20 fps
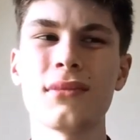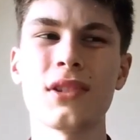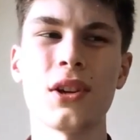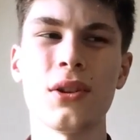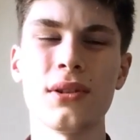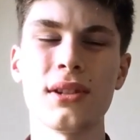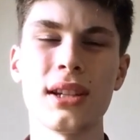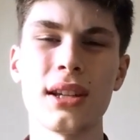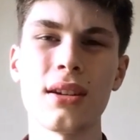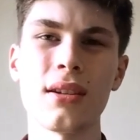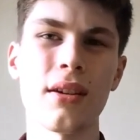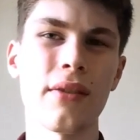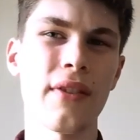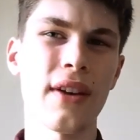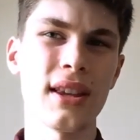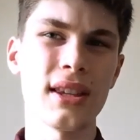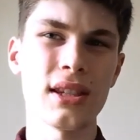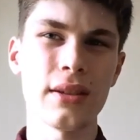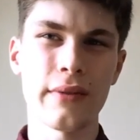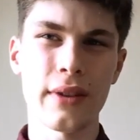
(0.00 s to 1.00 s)
considered
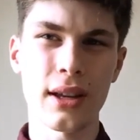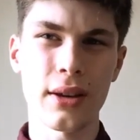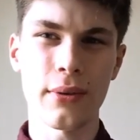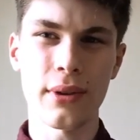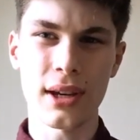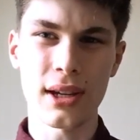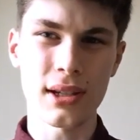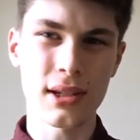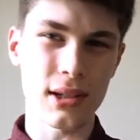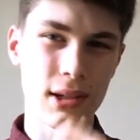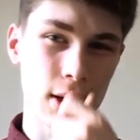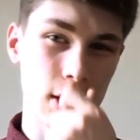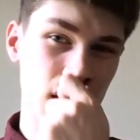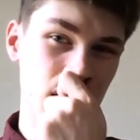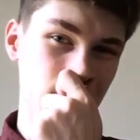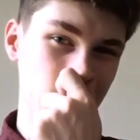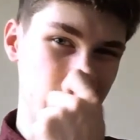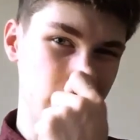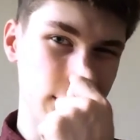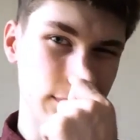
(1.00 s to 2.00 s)
offensive anyway. So,
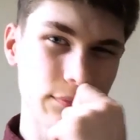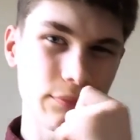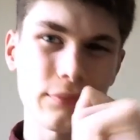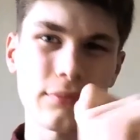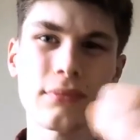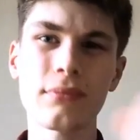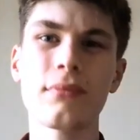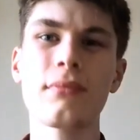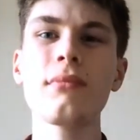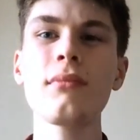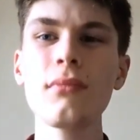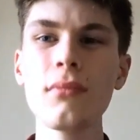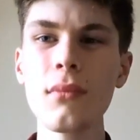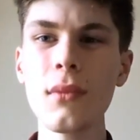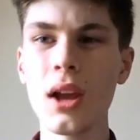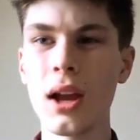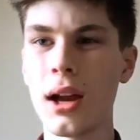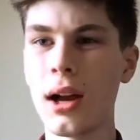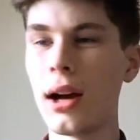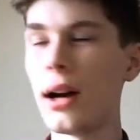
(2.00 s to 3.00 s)

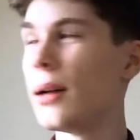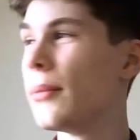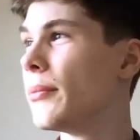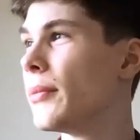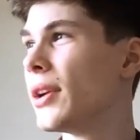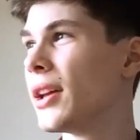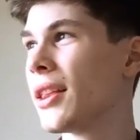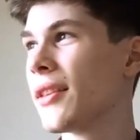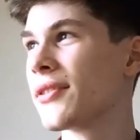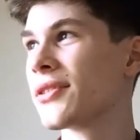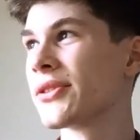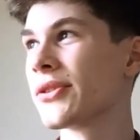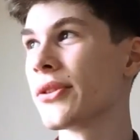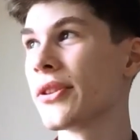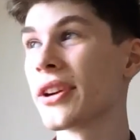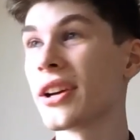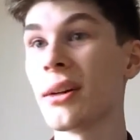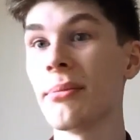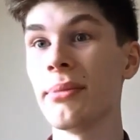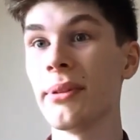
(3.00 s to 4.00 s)
and I saw
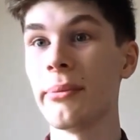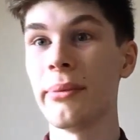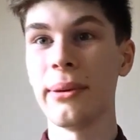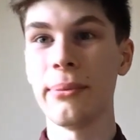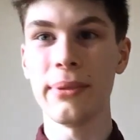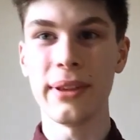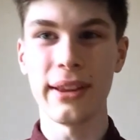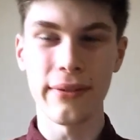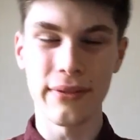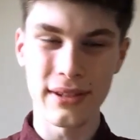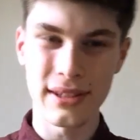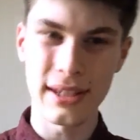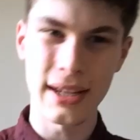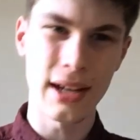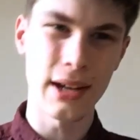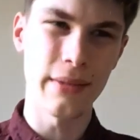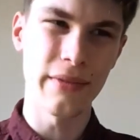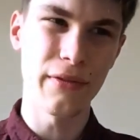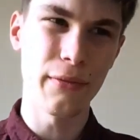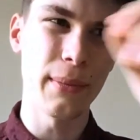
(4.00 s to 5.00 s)
a couple of people even
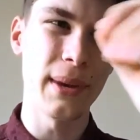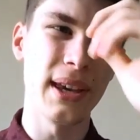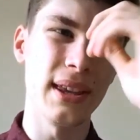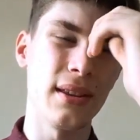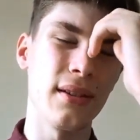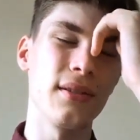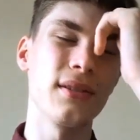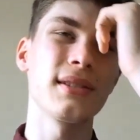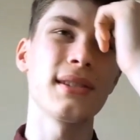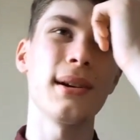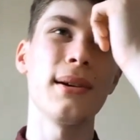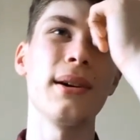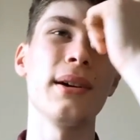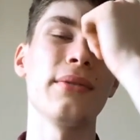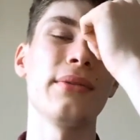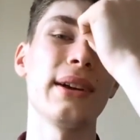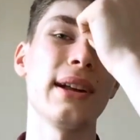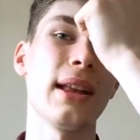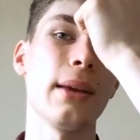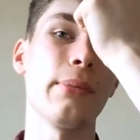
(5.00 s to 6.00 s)
stick up for me in those, so I
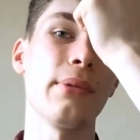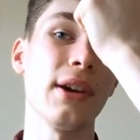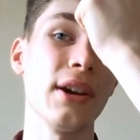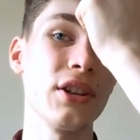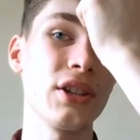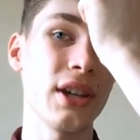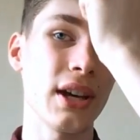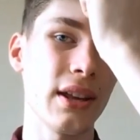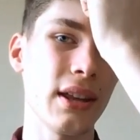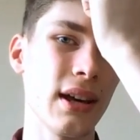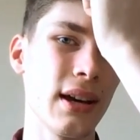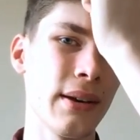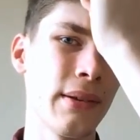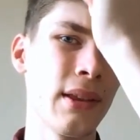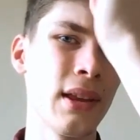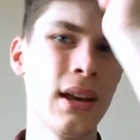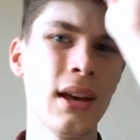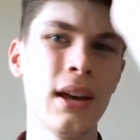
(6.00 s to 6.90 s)
really appreciate that.